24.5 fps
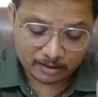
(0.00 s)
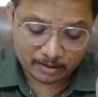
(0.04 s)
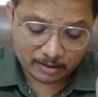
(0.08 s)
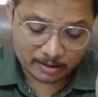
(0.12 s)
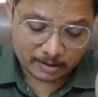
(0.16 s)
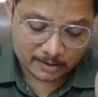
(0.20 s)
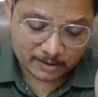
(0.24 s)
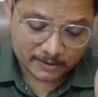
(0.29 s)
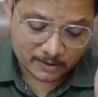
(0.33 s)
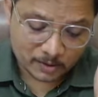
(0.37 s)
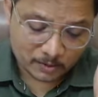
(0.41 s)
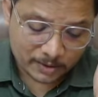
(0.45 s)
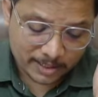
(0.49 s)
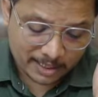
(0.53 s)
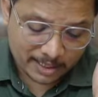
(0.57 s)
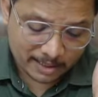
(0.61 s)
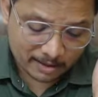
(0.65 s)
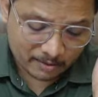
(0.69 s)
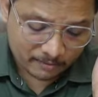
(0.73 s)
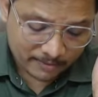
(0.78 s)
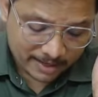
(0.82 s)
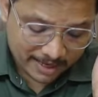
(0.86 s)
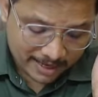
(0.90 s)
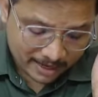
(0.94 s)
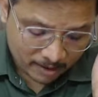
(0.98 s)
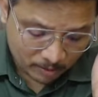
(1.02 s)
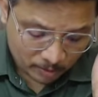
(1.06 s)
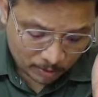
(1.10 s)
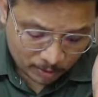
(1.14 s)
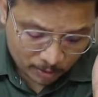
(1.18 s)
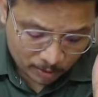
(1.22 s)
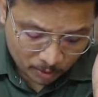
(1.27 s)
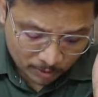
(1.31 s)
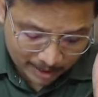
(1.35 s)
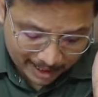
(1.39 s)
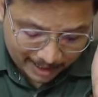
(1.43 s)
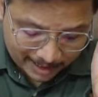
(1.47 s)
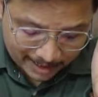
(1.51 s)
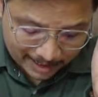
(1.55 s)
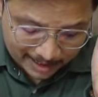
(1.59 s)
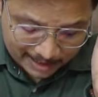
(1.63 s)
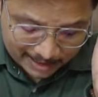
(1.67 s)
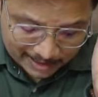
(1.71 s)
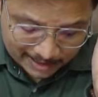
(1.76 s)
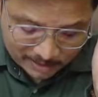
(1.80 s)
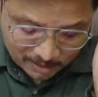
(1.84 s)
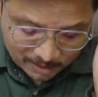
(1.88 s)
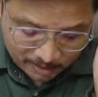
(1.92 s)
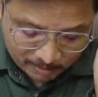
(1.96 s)
So here we have two
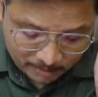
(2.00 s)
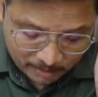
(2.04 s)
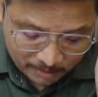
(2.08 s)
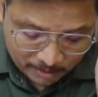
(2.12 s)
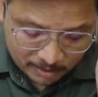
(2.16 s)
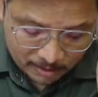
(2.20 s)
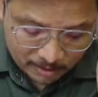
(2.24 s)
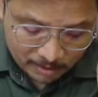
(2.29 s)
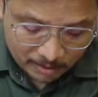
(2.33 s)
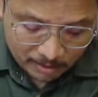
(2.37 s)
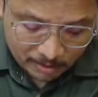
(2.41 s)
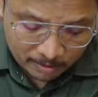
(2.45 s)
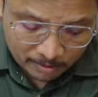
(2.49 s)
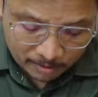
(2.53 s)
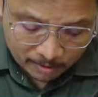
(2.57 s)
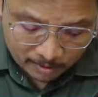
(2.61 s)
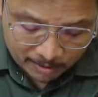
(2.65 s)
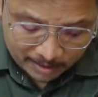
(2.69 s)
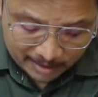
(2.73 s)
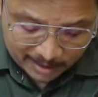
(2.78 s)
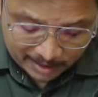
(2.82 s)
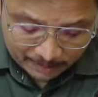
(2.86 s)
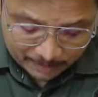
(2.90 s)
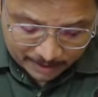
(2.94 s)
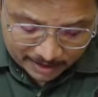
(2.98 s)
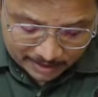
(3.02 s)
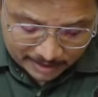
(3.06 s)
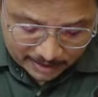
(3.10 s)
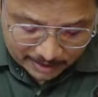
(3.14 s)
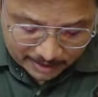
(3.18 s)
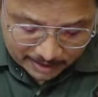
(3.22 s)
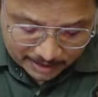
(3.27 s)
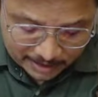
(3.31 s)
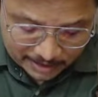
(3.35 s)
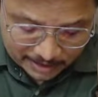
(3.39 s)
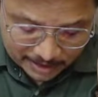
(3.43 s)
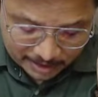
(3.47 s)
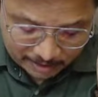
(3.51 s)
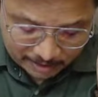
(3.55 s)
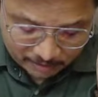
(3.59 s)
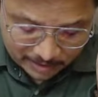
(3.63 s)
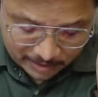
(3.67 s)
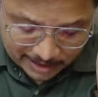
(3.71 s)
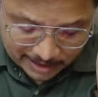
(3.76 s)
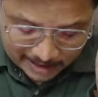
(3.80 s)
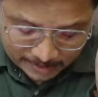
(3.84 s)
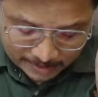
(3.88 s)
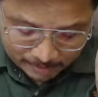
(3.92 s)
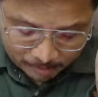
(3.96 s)
categories of representation. One
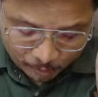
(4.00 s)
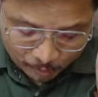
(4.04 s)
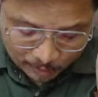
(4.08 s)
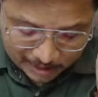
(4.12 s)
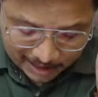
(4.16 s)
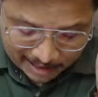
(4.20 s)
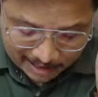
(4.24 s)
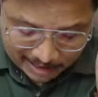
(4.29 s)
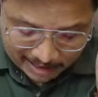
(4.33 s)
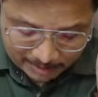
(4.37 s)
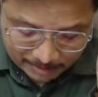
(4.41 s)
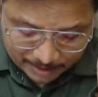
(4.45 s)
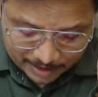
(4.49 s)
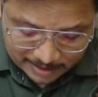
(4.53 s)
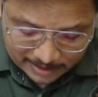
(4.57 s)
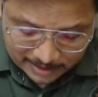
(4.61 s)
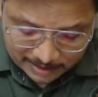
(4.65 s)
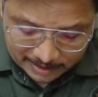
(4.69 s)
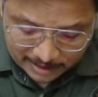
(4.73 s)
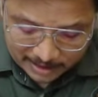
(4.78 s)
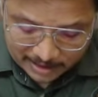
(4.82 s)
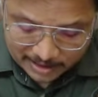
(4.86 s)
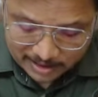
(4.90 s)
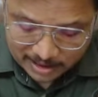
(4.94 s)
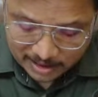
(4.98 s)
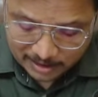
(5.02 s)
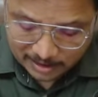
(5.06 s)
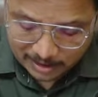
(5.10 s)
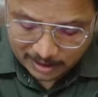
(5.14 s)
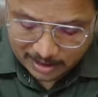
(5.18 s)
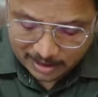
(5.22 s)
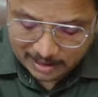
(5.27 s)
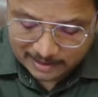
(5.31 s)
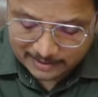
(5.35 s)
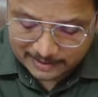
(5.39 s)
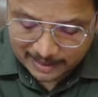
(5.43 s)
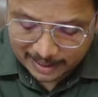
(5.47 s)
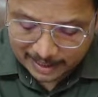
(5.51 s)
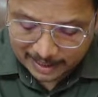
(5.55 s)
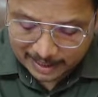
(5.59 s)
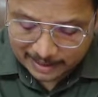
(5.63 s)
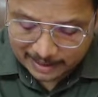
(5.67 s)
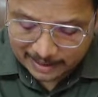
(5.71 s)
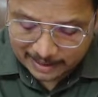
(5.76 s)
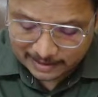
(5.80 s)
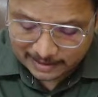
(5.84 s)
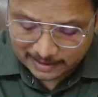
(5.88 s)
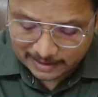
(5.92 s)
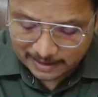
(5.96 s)
is polar representation and second
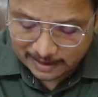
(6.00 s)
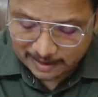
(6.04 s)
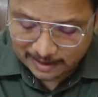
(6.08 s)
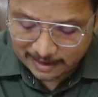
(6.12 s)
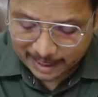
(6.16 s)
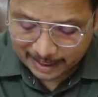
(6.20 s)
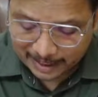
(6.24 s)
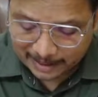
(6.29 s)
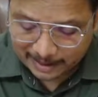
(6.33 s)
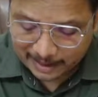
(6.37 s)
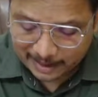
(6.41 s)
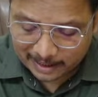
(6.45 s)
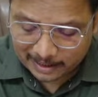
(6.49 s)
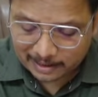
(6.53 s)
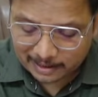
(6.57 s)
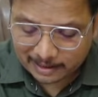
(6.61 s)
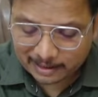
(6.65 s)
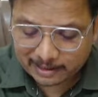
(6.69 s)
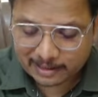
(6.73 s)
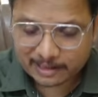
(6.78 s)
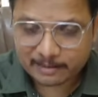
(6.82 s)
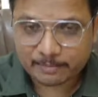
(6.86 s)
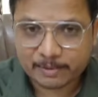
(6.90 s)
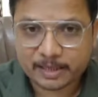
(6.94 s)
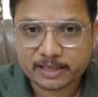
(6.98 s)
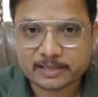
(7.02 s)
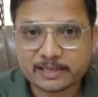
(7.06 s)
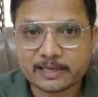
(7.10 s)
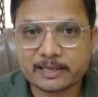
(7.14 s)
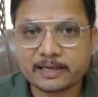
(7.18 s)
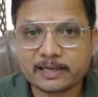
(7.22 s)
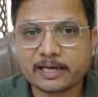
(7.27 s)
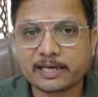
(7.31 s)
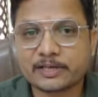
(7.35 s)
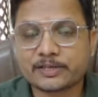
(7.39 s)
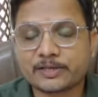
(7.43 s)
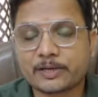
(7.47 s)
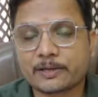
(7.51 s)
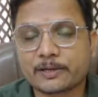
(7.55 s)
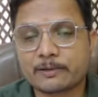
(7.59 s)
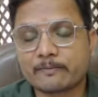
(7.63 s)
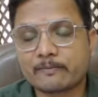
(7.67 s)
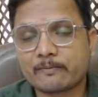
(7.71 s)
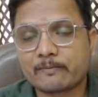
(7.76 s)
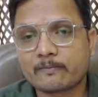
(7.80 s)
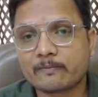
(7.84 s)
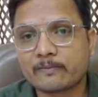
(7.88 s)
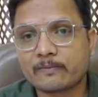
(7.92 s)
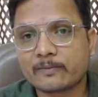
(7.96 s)
is rectangular representation.
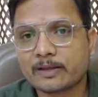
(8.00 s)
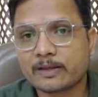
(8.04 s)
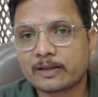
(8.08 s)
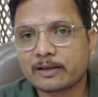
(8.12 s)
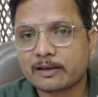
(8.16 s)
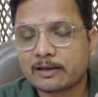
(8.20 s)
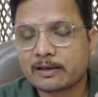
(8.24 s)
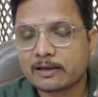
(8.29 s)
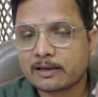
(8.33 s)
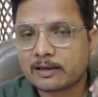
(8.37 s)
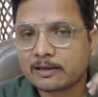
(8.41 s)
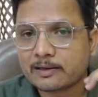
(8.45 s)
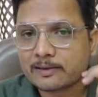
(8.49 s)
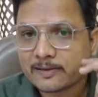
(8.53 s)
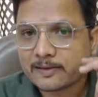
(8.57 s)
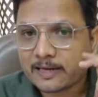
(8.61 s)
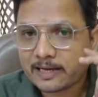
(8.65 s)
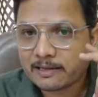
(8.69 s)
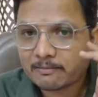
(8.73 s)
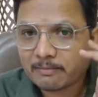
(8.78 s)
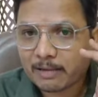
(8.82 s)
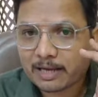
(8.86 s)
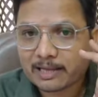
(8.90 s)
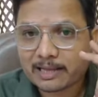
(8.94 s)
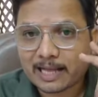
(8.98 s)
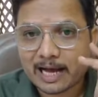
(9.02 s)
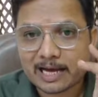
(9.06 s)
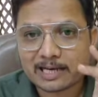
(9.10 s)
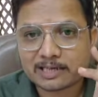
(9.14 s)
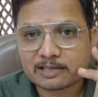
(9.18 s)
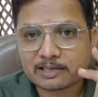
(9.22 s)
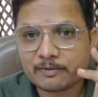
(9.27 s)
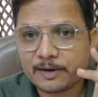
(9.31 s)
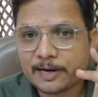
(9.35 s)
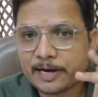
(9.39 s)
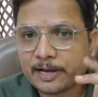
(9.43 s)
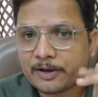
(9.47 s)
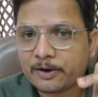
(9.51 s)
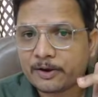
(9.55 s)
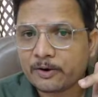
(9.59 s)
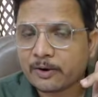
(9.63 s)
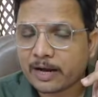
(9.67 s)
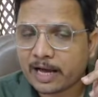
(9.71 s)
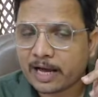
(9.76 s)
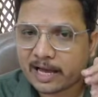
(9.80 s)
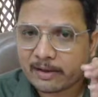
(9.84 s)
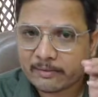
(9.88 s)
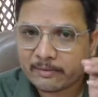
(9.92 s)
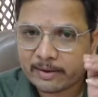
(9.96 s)
See, in my last video,
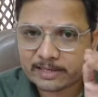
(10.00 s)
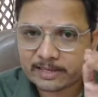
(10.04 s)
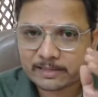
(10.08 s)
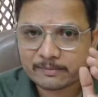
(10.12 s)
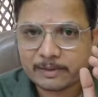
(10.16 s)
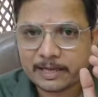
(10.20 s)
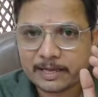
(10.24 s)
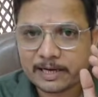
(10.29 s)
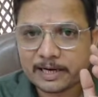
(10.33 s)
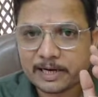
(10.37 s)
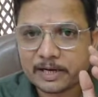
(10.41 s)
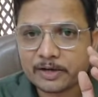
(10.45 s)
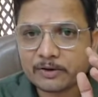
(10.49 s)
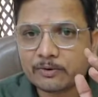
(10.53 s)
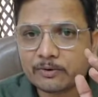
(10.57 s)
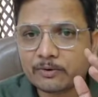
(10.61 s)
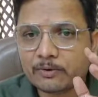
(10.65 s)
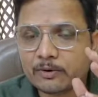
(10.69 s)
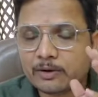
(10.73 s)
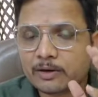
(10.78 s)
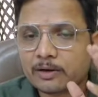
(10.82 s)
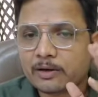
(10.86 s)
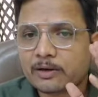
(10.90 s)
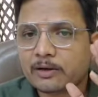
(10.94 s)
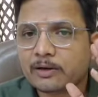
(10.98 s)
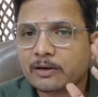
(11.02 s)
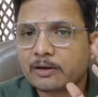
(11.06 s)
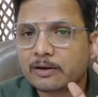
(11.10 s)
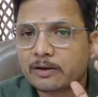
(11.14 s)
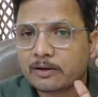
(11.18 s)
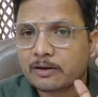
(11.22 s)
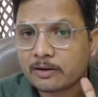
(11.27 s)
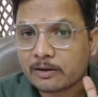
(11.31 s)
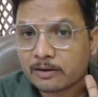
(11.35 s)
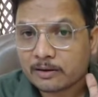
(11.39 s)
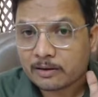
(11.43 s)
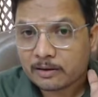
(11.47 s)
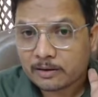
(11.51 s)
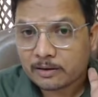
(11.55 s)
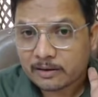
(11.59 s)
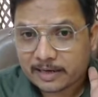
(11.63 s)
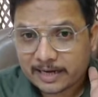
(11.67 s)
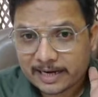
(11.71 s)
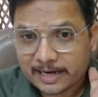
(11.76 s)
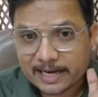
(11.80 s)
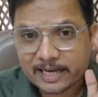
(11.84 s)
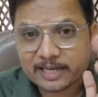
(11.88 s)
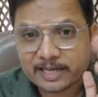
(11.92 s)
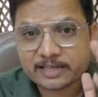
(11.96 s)
I have explained you
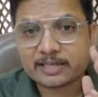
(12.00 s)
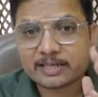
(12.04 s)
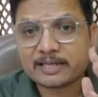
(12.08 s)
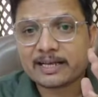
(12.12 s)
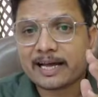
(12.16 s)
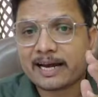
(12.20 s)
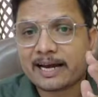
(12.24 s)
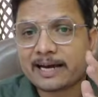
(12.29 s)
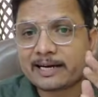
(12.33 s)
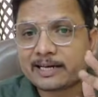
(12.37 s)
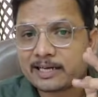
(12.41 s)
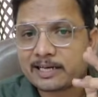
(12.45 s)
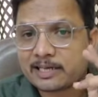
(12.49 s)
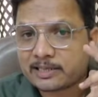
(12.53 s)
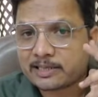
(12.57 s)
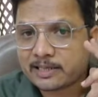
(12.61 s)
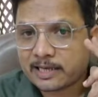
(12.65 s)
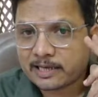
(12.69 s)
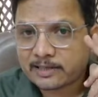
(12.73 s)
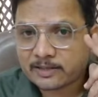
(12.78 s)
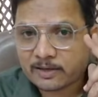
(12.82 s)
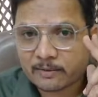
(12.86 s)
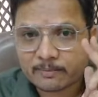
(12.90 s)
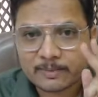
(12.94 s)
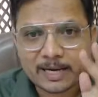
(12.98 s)
radiation characteristics of